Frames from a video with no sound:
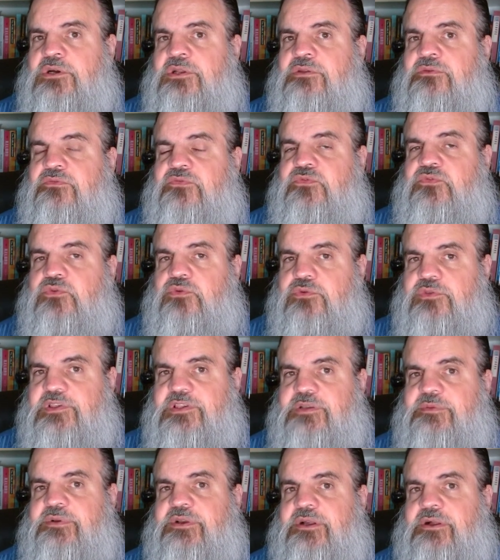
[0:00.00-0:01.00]
one for
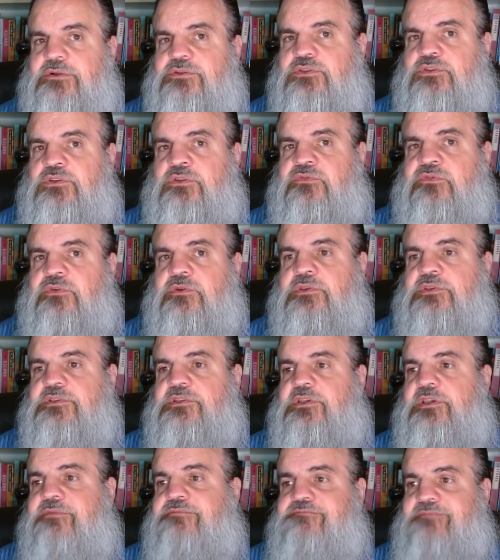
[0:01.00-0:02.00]
some colleges and
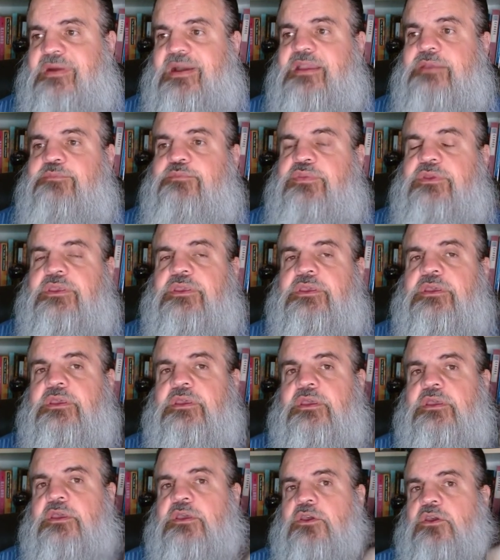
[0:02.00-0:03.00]
universities might be
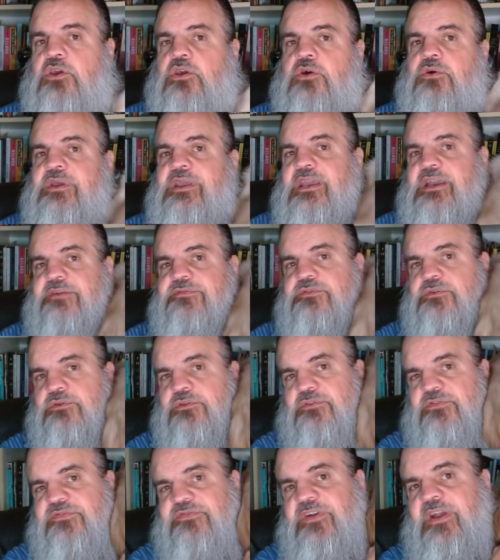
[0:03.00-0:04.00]
going after
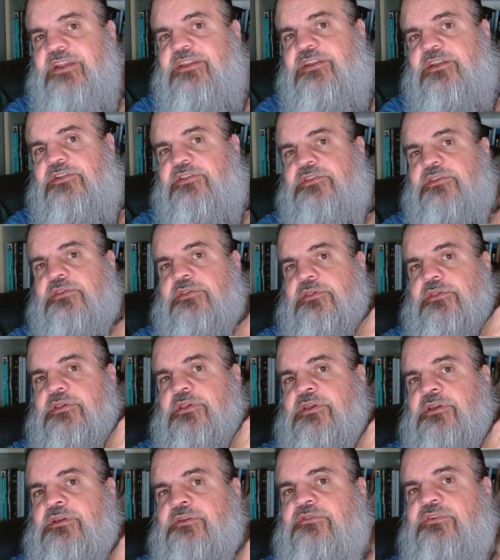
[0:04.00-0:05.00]
the finances
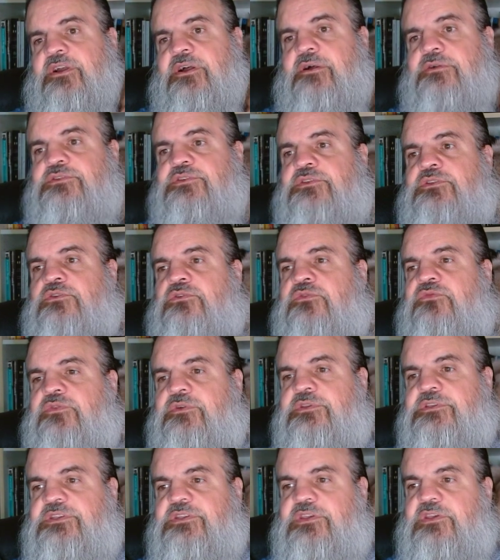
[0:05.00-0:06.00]
of colleges and
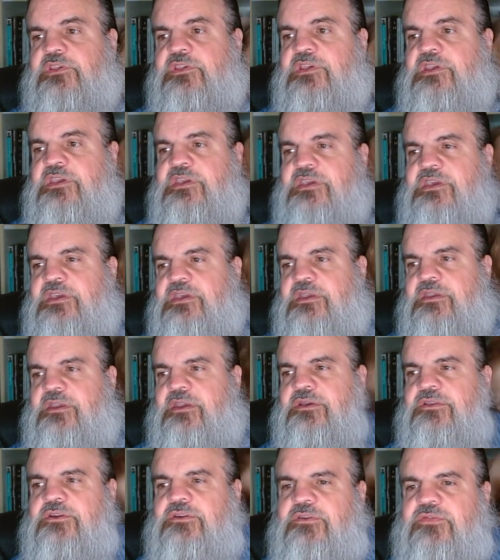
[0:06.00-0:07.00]
universities.
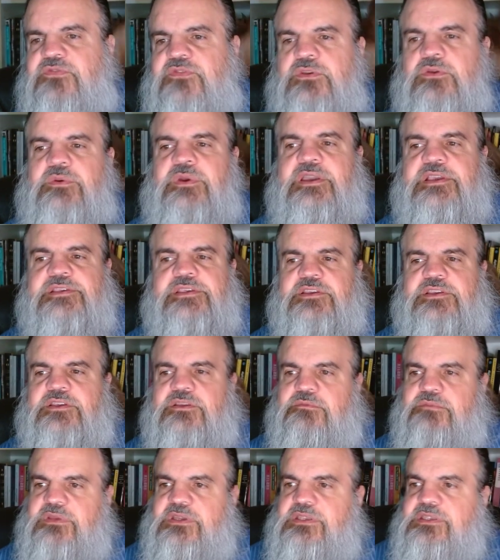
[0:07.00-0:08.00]
Now, there are a few ways this
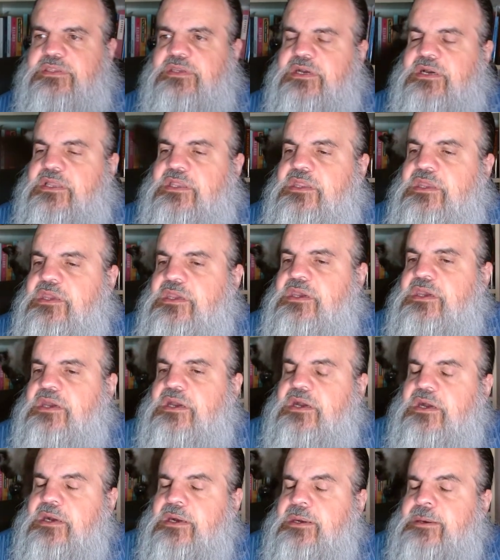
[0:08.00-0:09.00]
can be done,
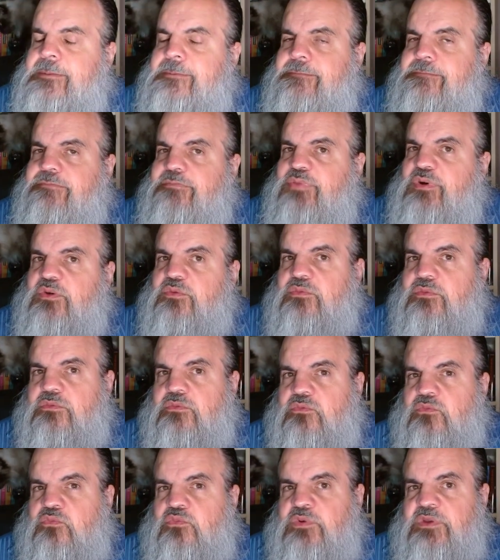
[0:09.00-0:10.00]
um, but
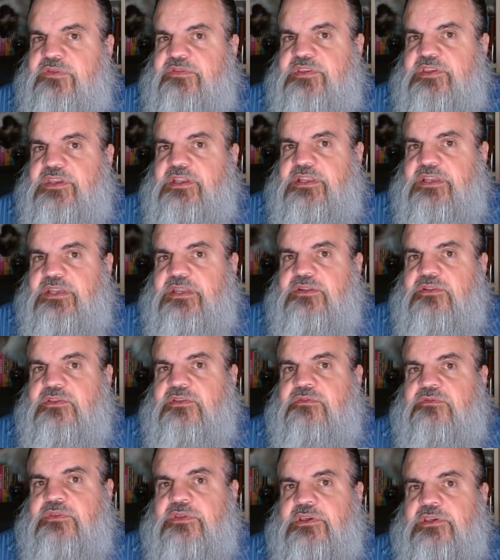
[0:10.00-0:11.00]
we've seen
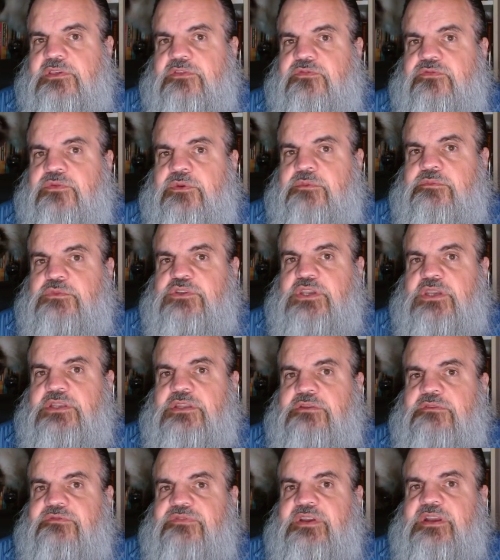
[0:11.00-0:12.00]
hints of this from
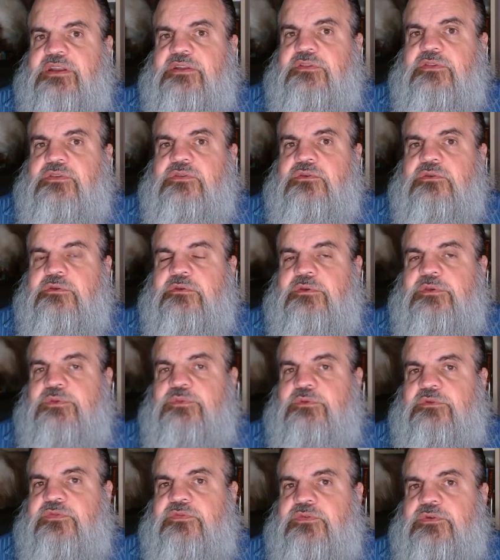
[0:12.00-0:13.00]
J.D. Vance, who
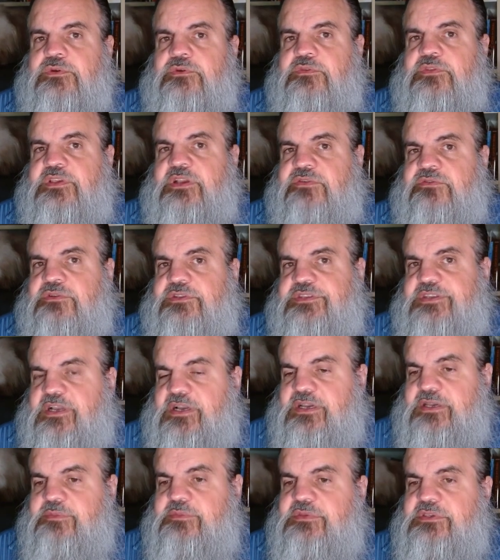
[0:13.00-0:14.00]
has referred several
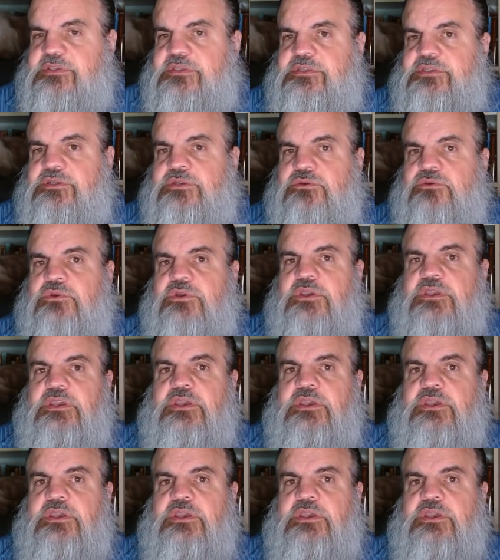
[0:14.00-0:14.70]
times to